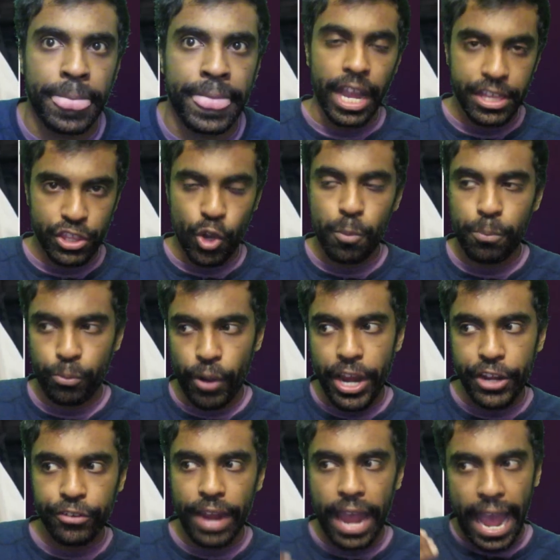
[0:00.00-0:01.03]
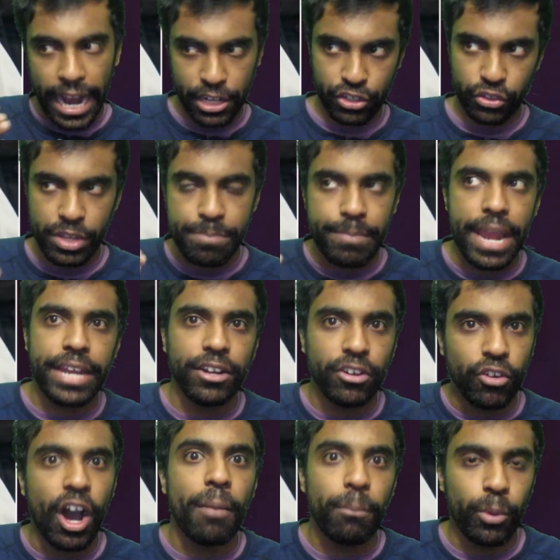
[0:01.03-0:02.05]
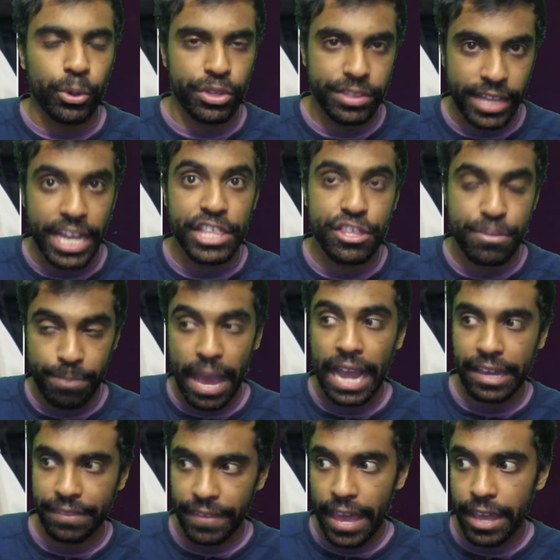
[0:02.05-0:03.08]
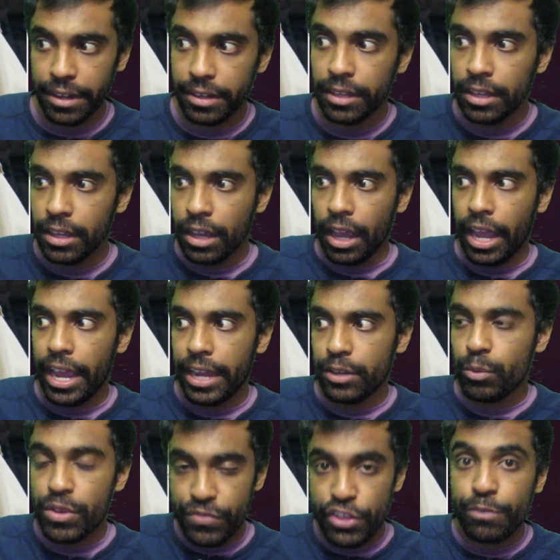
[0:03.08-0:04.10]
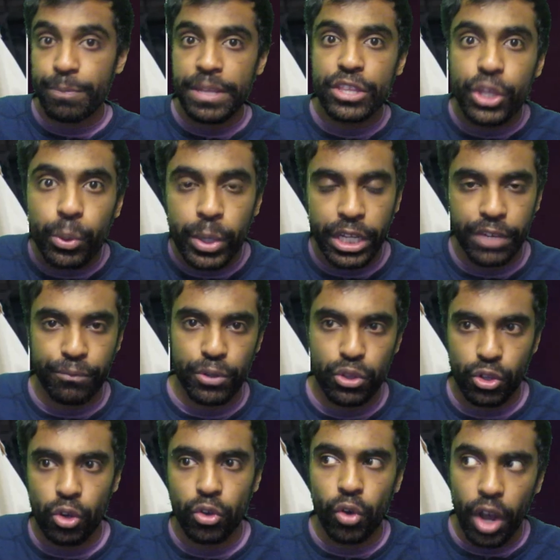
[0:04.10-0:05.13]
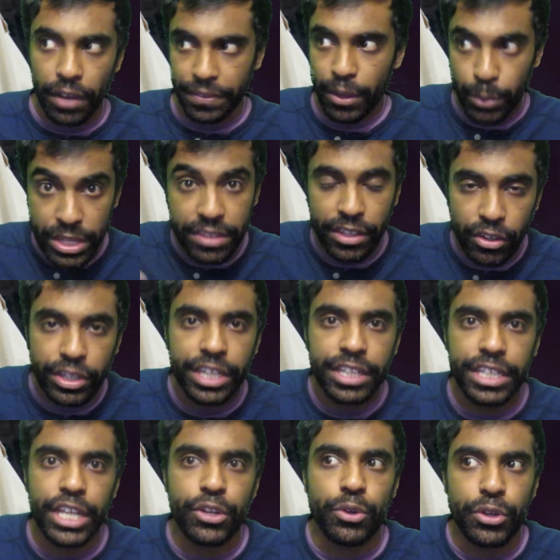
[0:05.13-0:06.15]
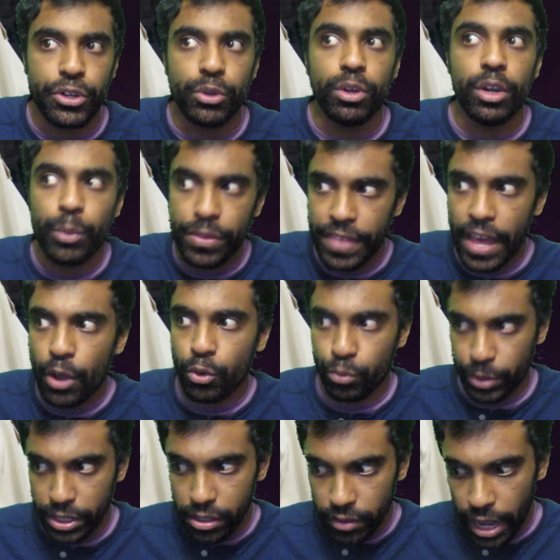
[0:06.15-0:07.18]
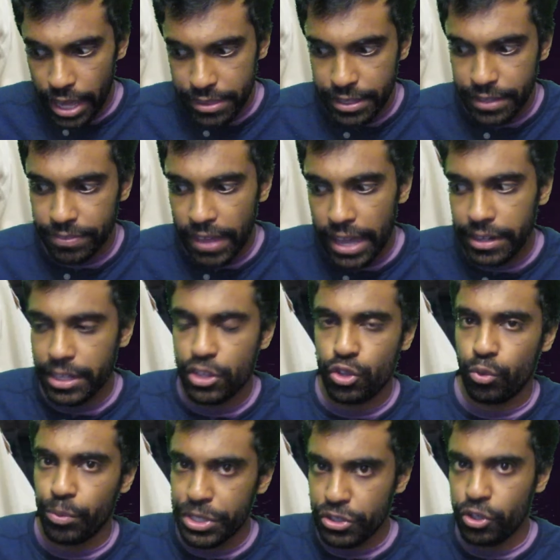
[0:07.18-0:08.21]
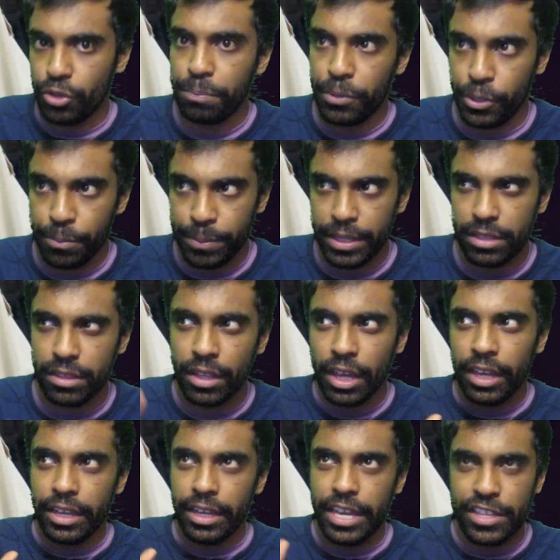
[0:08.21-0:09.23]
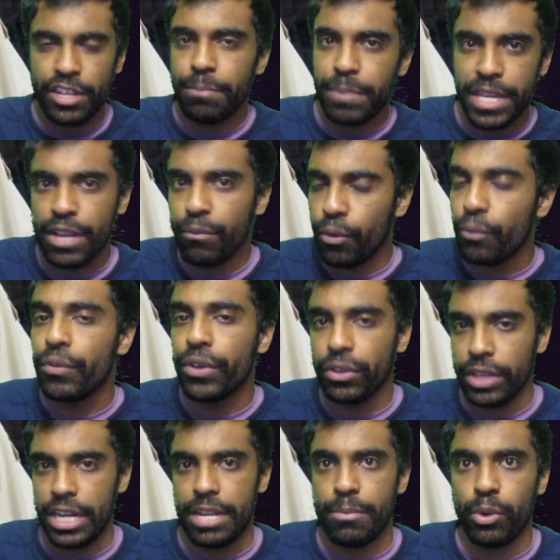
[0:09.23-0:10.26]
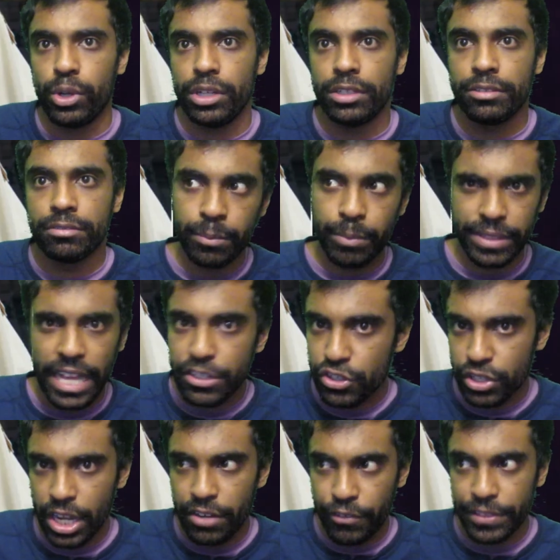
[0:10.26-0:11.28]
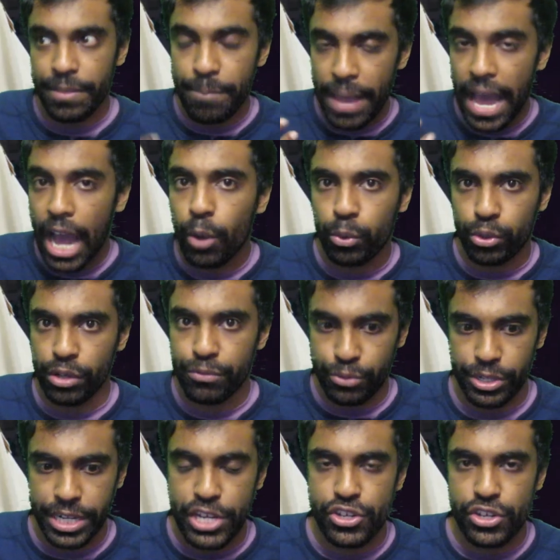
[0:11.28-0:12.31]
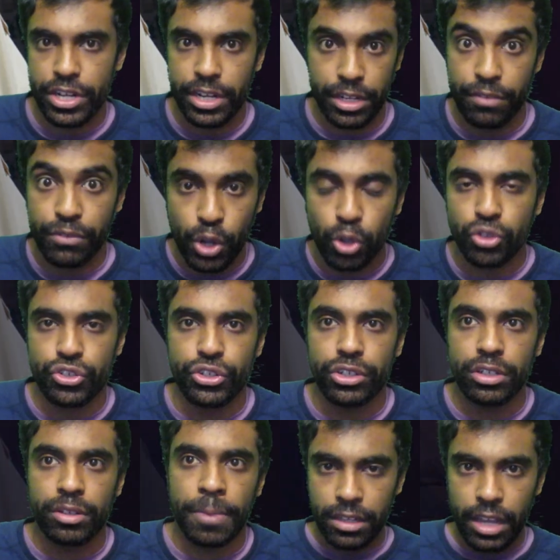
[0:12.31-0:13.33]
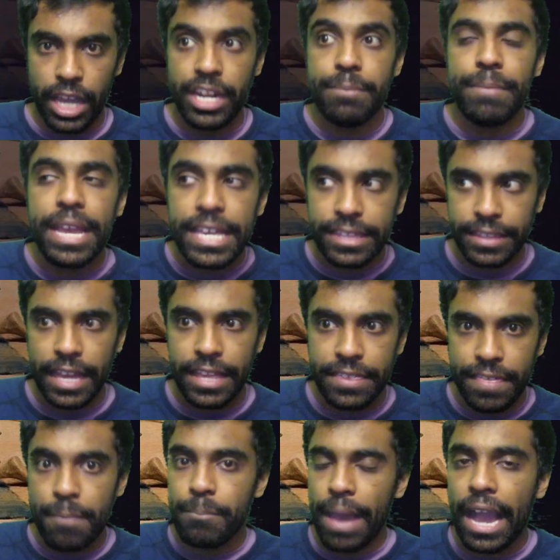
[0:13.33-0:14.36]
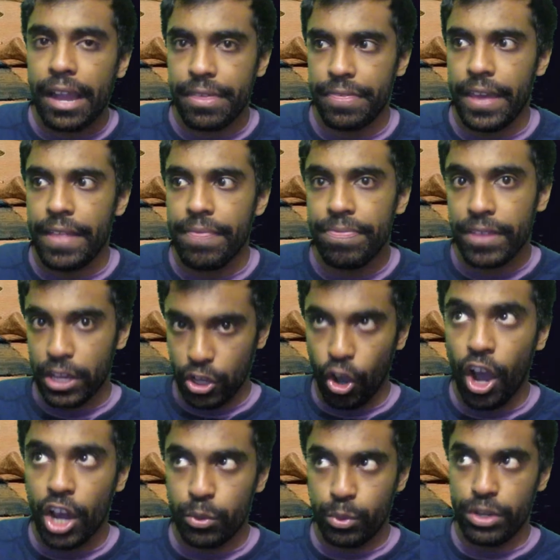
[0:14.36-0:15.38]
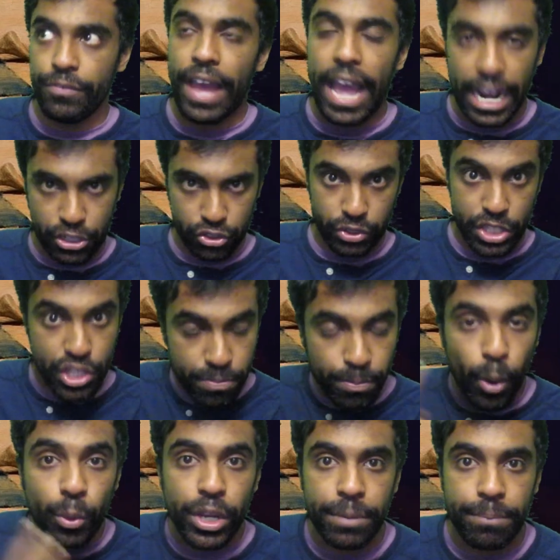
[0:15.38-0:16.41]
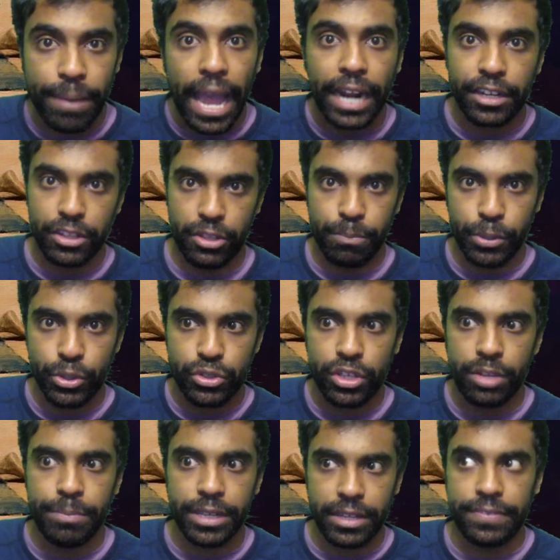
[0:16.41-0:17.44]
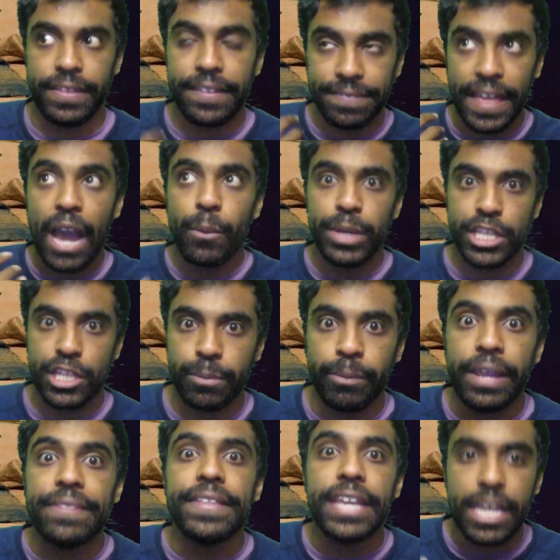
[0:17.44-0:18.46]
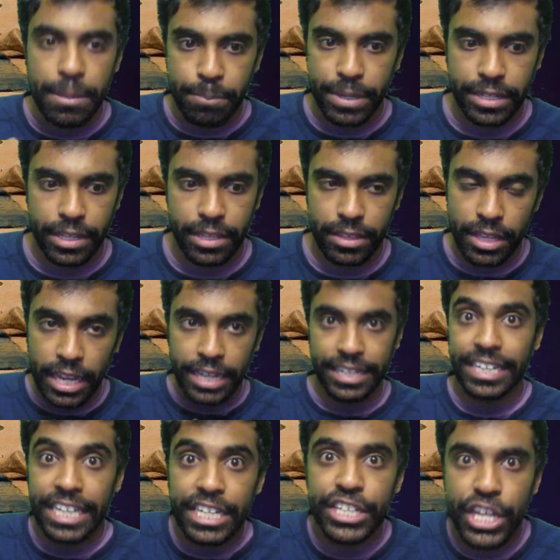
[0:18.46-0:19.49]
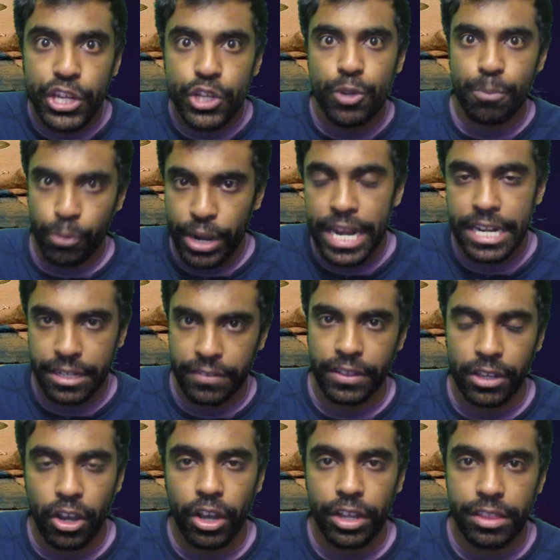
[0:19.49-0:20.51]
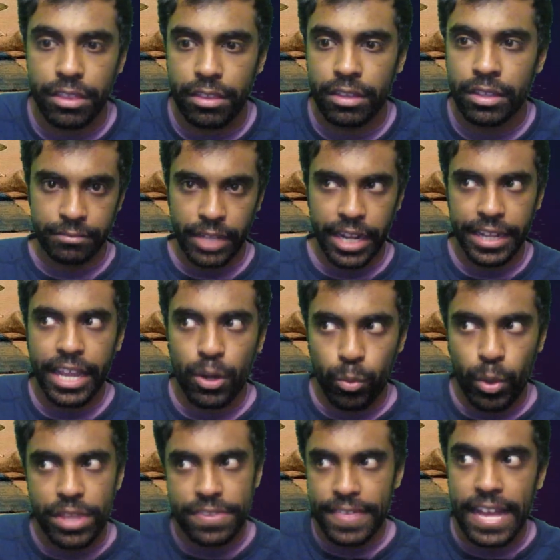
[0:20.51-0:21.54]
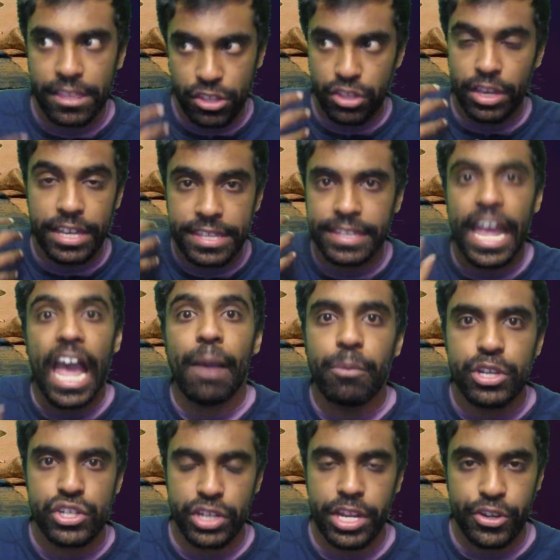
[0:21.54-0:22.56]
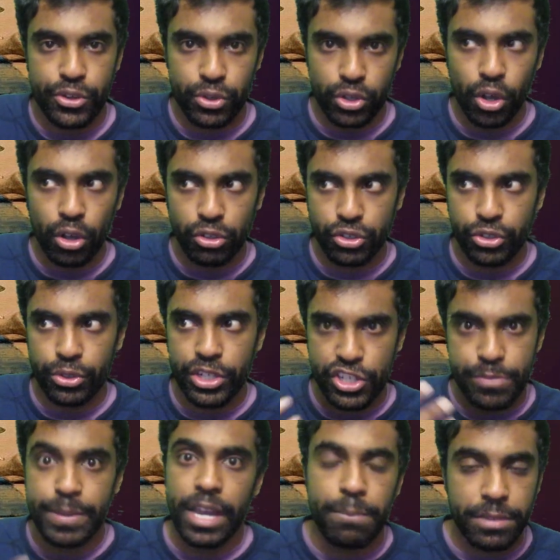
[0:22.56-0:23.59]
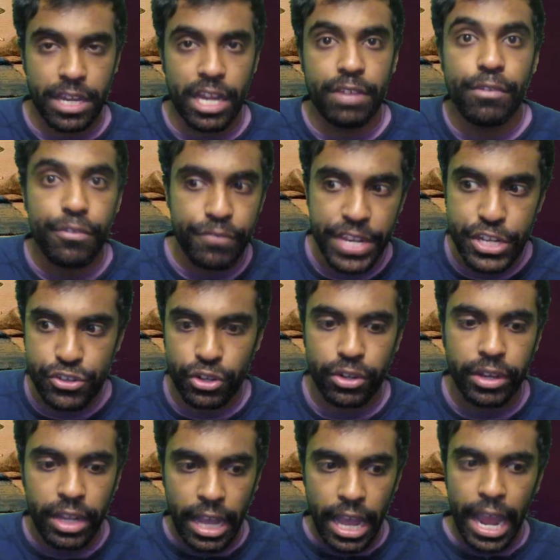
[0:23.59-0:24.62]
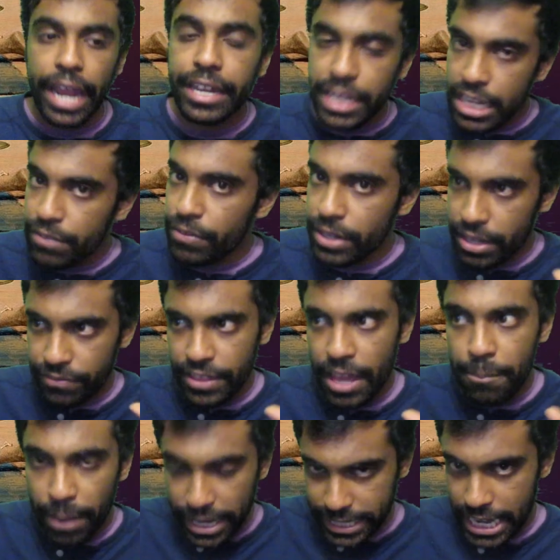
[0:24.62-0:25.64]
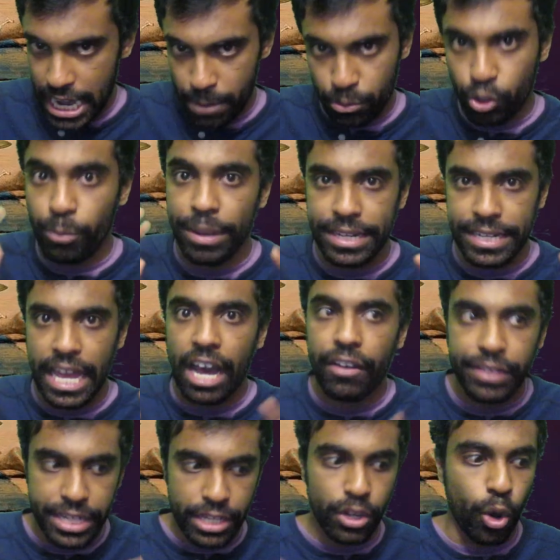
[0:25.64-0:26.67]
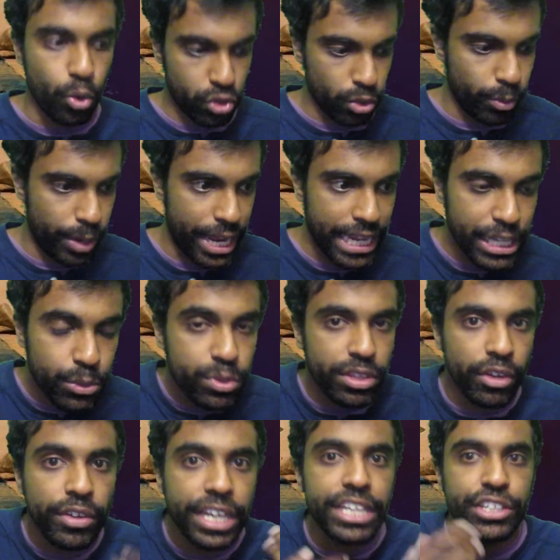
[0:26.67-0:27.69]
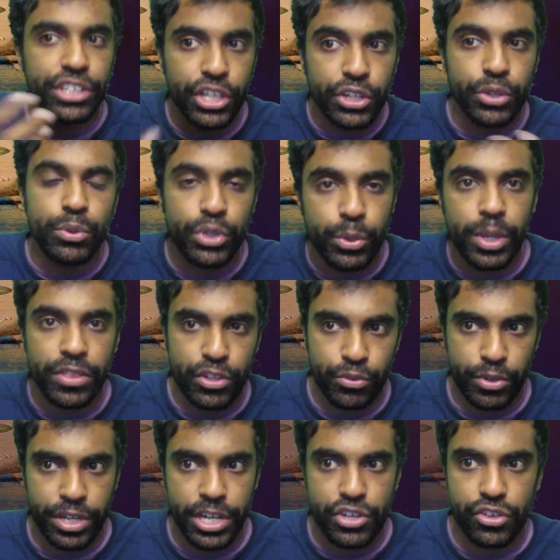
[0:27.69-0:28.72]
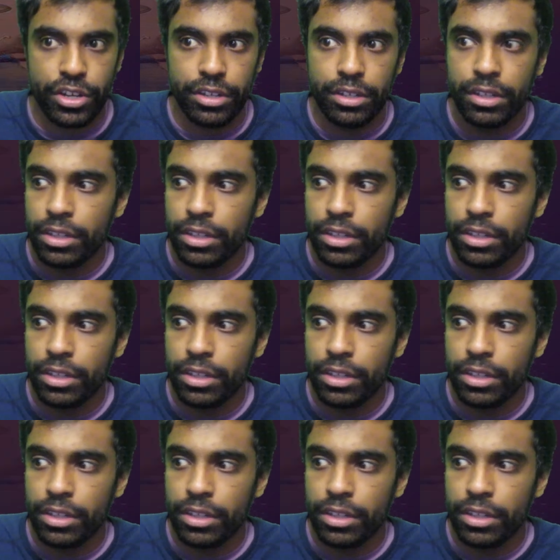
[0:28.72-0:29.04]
And so prayer actually made a lot more sense back then, and we've just been doing it for so long that we still continue to do it without realizing that its original purpose isn't being fulfilled anymore. But that's just kind of like the power of tradition and of culture. And it makes sense that back then the god would have actually spoken back to the person, because then that would explain the impetus to continue praying to the gods. And again, once that's established in your culture, it just becomes kind of a feature. And even if that bicameral mentality goes away, you still continue doing the tradition.